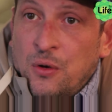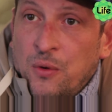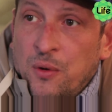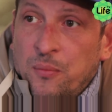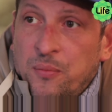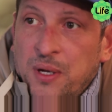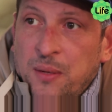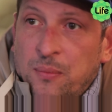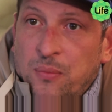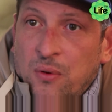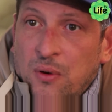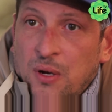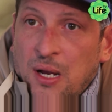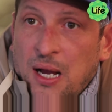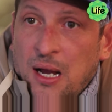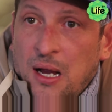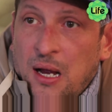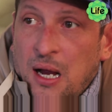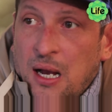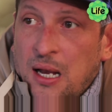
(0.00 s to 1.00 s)
with
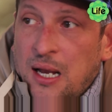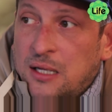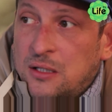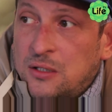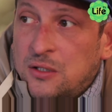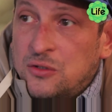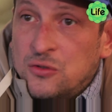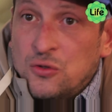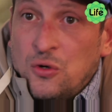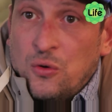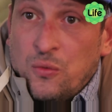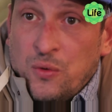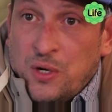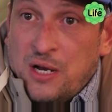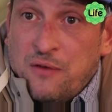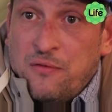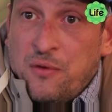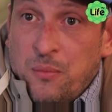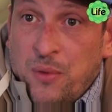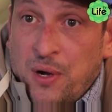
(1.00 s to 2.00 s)
people. I like to
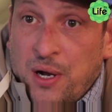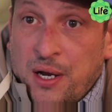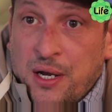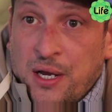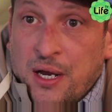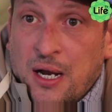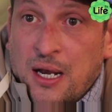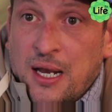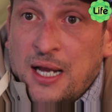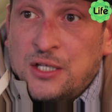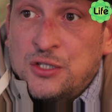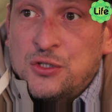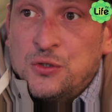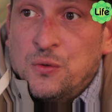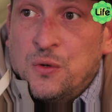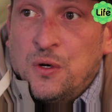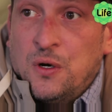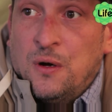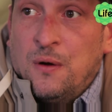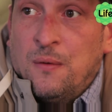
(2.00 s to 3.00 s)
talk with everybody. I
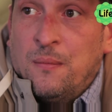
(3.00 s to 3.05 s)
like to,